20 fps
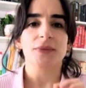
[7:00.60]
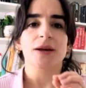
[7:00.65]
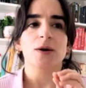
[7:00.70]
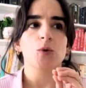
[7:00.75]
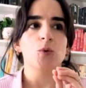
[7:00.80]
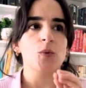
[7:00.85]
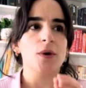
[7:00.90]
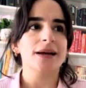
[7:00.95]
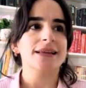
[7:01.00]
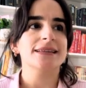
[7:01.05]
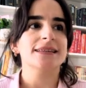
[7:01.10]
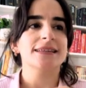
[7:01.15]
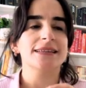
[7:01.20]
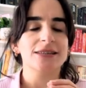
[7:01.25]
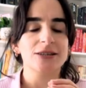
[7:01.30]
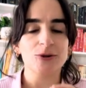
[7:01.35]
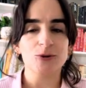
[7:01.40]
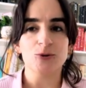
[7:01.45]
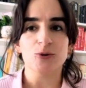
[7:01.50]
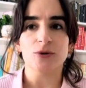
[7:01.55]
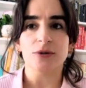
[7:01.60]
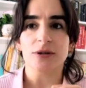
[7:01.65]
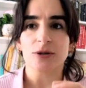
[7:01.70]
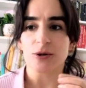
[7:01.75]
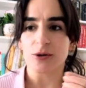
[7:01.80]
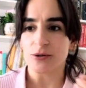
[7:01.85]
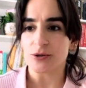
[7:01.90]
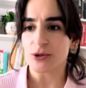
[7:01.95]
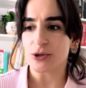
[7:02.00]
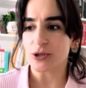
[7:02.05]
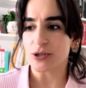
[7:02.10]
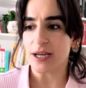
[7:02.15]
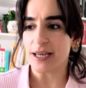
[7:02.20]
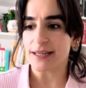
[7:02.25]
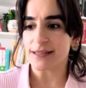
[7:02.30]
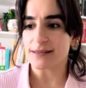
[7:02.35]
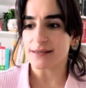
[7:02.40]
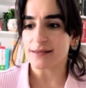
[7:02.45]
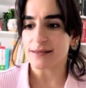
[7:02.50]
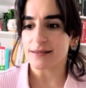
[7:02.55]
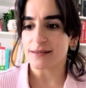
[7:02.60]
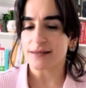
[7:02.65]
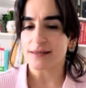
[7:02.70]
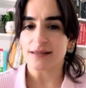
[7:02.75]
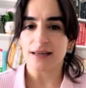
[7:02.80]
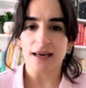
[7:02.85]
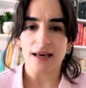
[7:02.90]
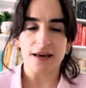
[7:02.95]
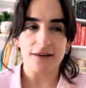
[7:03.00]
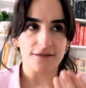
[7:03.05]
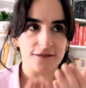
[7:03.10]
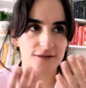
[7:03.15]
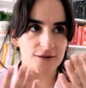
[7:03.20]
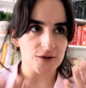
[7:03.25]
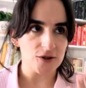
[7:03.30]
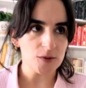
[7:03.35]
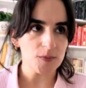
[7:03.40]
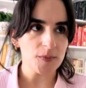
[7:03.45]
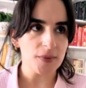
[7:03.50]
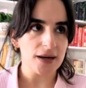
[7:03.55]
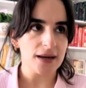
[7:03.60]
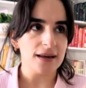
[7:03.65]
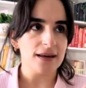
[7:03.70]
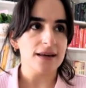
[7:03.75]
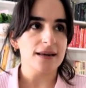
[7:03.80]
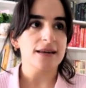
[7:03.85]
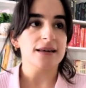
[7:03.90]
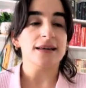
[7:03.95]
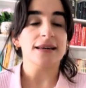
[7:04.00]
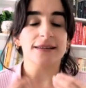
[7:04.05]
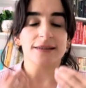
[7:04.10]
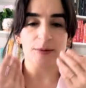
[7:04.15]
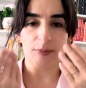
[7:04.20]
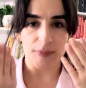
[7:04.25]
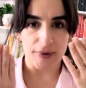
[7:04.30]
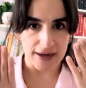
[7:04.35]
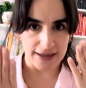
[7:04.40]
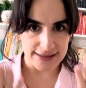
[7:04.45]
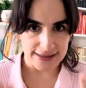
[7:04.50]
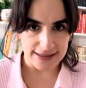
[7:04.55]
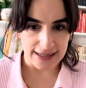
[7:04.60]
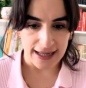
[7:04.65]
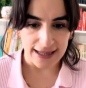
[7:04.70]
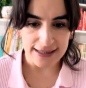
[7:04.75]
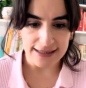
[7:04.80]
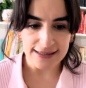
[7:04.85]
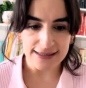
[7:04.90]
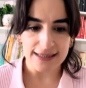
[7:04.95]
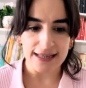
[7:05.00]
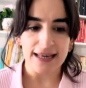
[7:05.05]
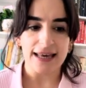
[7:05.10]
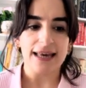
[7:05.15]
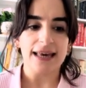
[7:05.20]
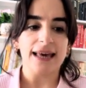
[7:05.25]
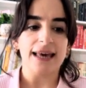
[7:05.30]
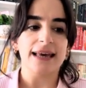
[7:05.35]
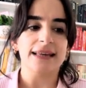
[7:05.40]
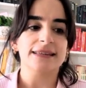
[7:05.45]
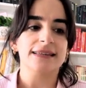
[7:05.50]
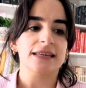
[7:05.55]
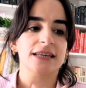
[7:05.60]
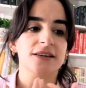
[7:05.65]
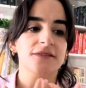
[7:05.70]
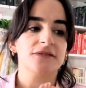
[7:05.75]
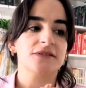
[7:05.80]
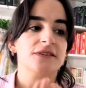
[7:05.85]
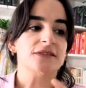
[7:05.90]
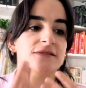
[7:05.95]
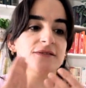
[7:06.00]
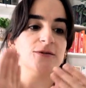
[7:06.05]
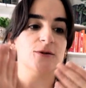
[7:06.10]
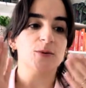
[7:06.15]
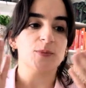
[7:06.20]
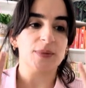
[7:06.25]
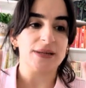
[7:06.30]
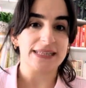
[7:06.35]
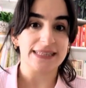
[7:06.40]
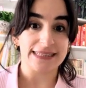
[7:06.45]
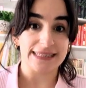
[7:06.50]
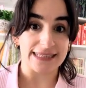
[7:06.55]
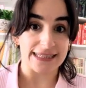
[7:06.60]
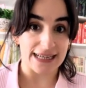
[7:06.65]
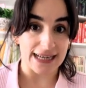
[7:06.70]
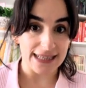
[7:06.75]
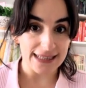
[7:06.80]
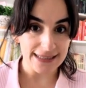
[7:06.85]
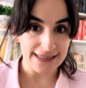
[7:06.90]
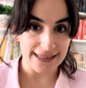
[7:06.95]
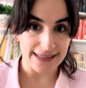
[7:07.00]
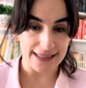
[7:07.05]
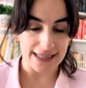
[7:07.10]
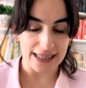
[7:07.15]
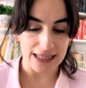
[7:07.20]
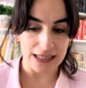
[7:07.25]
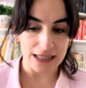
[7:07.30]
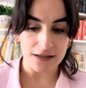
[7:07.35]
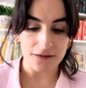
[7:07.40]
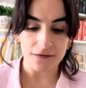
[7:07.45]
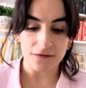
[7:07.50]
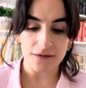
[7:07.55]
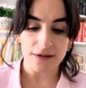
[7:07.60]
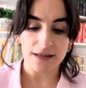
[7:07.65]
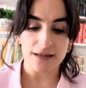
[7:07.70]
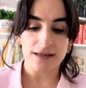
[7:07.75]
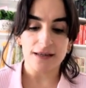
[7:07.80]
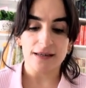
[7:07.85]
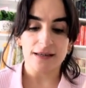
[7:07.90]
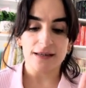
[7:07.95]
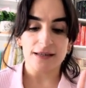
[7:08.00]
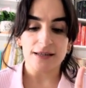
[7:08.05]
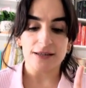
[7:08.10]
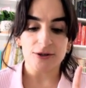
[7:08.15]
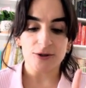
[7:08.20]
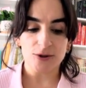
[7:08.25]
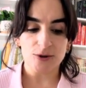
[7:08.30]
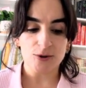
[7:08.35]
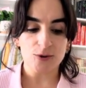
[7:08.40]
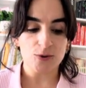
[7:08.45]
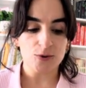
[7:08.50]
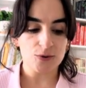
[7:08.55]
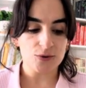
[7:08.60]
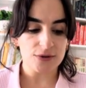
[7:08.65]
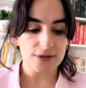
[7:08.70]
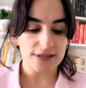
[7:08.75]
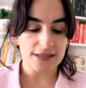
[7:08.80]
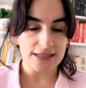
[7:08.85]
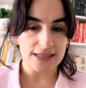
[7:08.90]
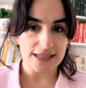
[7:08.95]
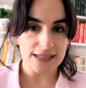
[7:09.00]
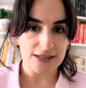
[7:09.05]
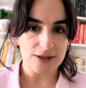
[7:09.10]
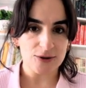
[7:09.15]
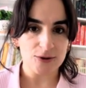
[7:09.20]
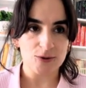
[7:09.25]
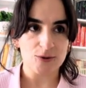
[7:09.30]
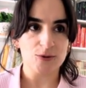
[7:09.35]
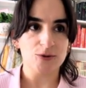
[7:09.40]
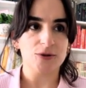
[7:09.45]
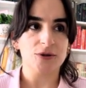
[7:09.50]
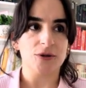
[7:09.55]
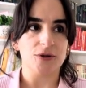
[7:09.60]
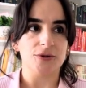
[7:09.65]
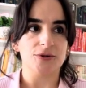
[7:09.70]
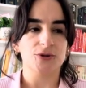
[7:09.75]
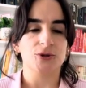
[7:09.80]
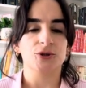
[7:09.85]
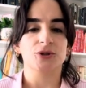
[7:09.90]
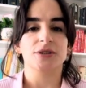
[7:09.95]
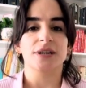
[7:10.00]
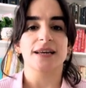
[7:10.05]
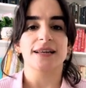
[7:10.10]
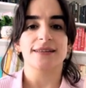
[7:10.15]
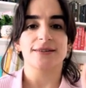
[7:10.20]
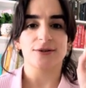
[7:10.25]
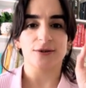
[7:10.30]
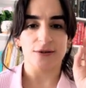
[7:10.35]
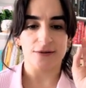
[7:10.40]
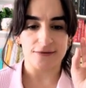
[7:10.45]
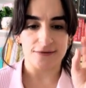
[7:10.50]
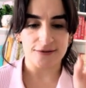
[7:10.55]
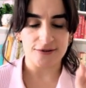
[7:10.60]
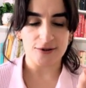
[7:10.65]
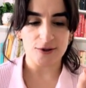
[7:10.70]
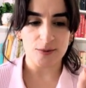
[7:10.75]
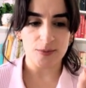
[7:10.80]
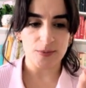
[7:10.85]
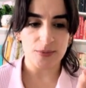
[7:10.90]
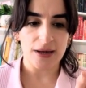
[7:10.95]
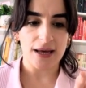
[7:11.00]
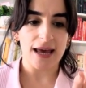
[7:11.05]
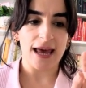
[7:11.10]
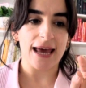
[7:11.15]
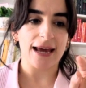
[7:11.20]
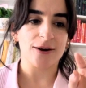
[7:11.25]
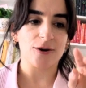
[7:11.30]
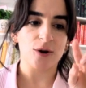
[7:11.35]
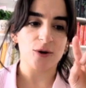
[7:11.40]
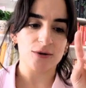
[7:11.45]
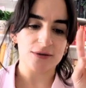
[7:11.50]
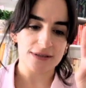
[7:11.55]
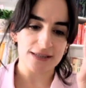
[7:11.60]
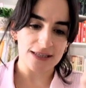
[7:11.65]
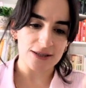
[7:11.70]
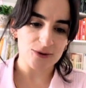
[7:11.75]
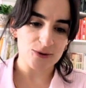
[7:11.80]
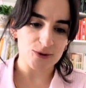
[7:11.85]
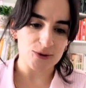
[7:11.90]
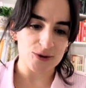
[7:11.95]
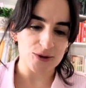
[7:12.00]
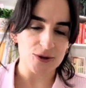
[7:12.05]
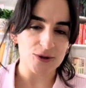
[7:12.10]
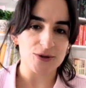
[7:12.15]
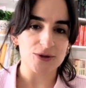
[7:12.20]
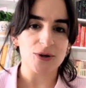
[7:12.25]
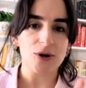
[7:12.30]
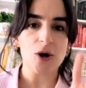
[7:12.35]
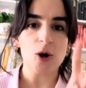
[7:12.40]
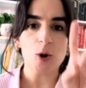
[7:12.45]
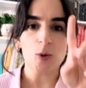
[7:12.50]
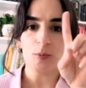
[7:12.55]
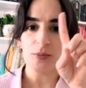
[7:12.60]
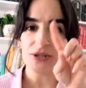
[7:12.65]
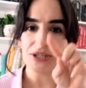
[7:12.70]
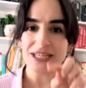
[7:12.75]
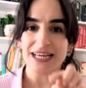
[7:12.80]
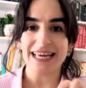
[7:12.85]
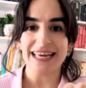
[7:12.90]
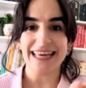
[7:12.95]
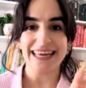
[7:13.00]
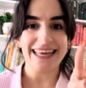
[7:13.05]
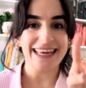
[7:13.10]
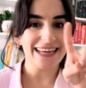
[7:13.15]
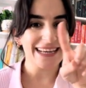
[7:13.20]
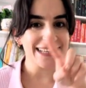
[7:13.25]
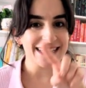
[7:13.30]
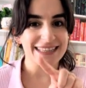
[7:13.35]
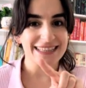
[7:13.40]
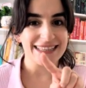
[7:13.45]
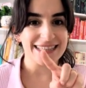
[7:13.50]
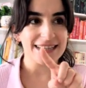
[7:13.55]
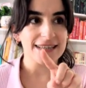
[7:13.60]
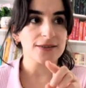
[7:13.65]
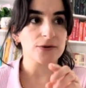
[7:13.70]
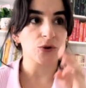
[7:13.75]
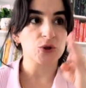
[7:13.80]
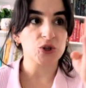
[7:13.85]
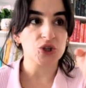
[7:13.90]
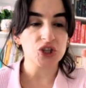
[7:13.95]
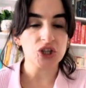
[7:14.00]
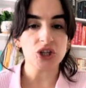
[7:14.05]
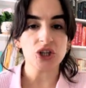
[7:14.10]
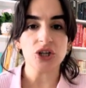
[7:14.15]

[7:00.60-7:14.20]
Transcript: when you conjugate a verb in the past tense, and if the verb is transitive, you need to conjugate your verb according to your object. So ch